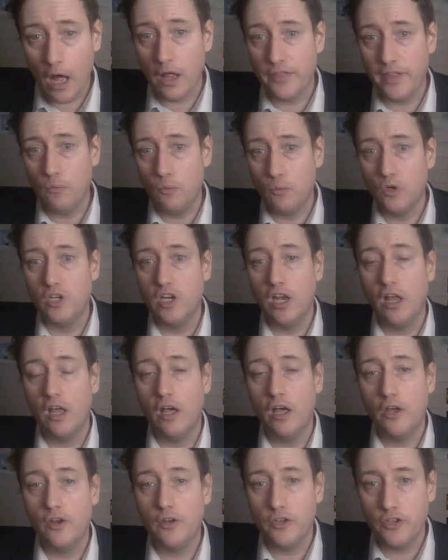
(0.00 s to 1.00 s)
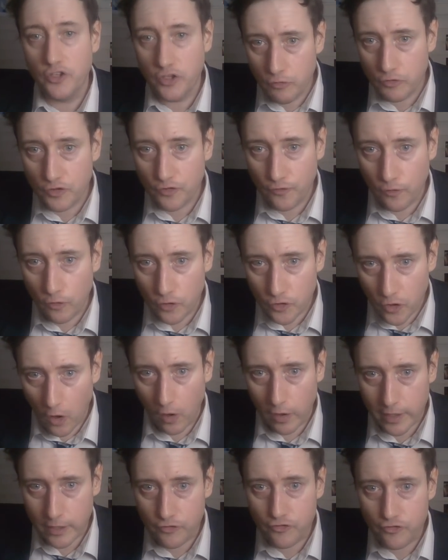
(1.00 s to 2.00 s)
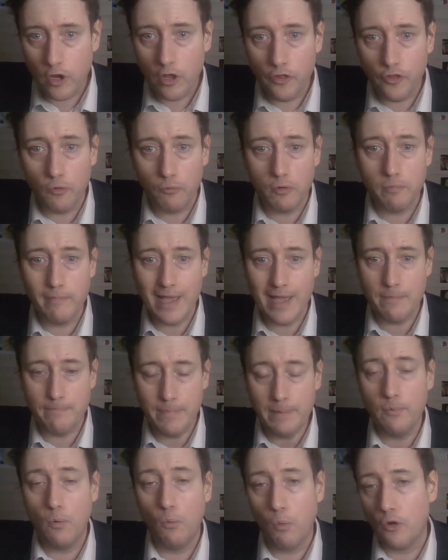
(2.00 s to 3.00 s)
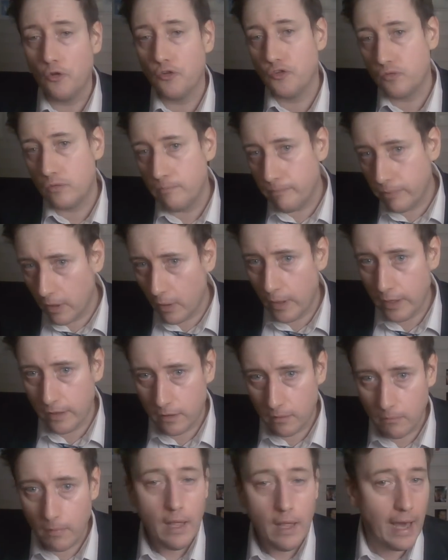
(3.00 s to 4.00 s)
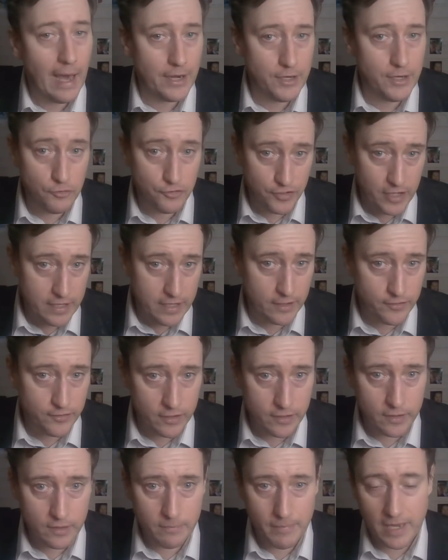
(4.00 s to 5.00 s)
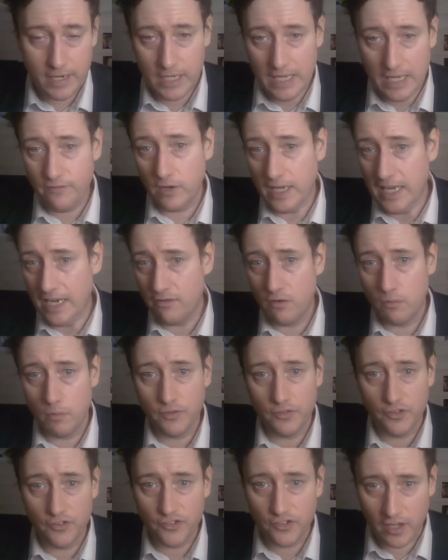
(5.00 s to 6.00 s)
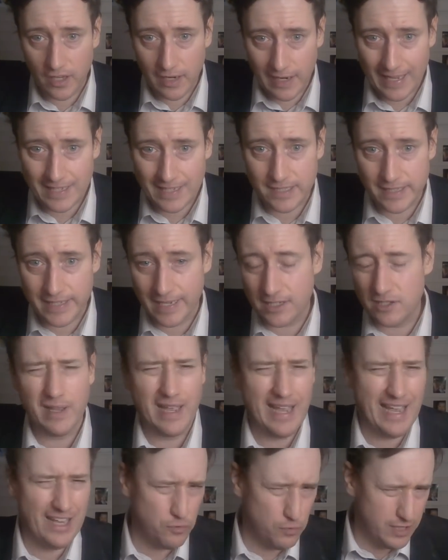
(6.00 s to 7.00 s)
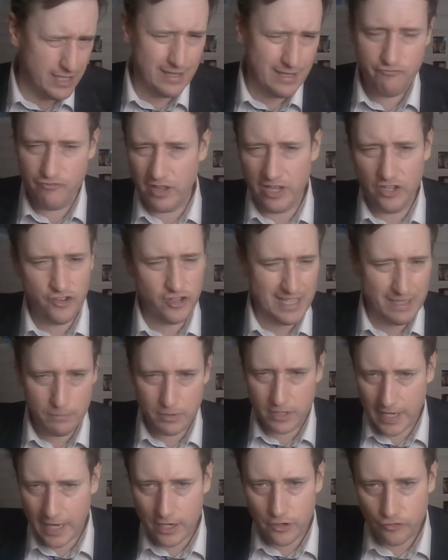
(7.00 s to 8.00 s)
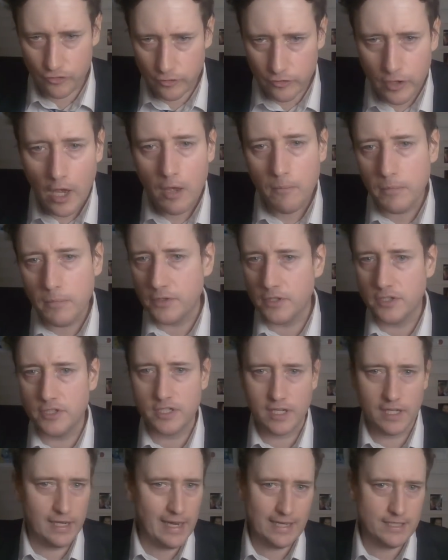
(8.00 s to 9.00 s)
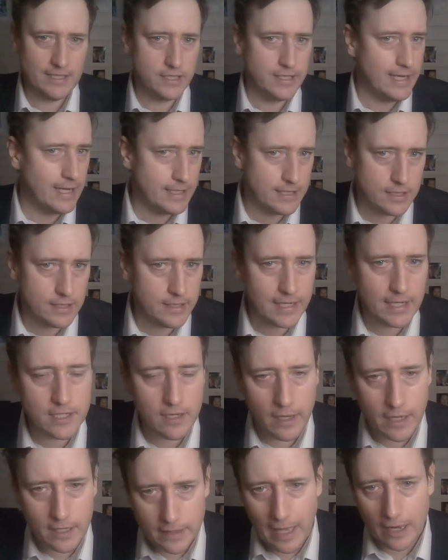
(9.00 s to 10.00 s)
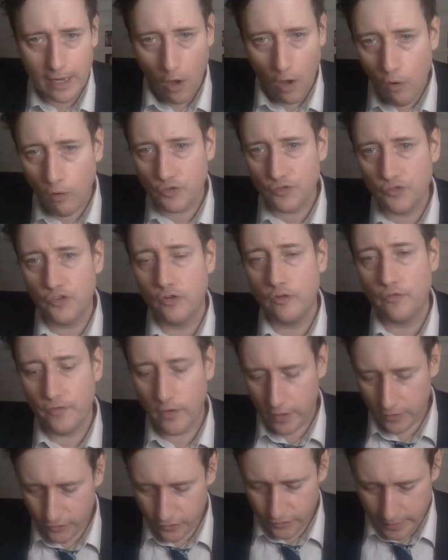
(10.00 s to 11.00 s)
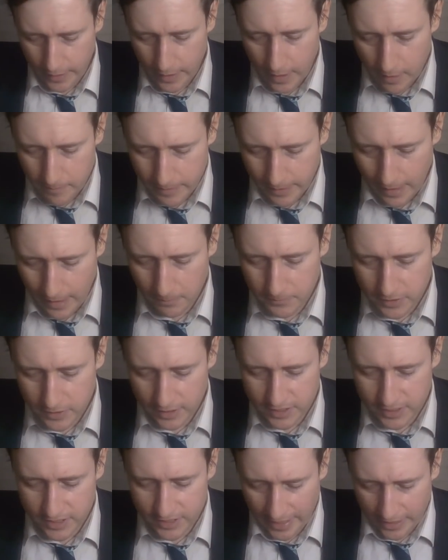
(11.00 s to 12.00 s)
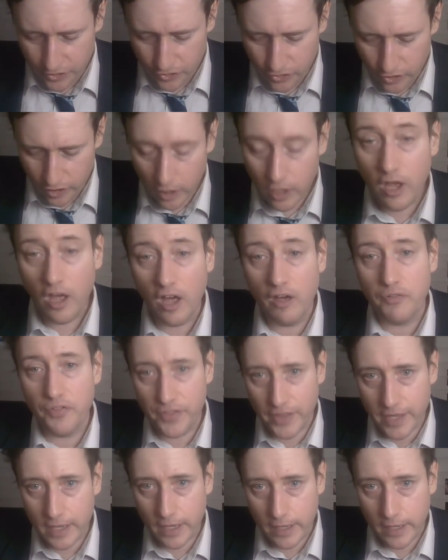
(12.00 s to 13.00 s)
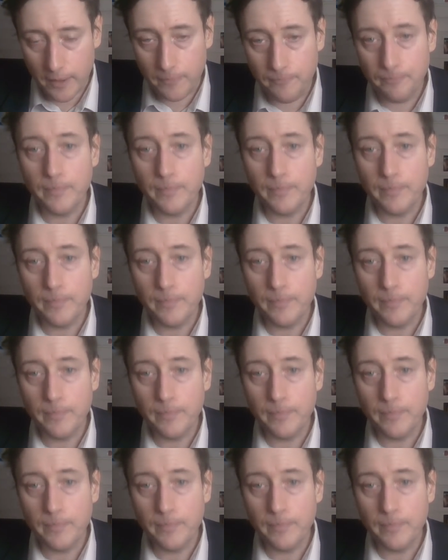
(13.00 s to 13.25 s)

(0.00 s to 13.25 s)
They would learn useful knowledge that would make people want to employ them. And you see this in the medieval era with the scholastics. Okay, it's within religious limitations, but the scholastics and things like Oxford University becomes a centre of thinking.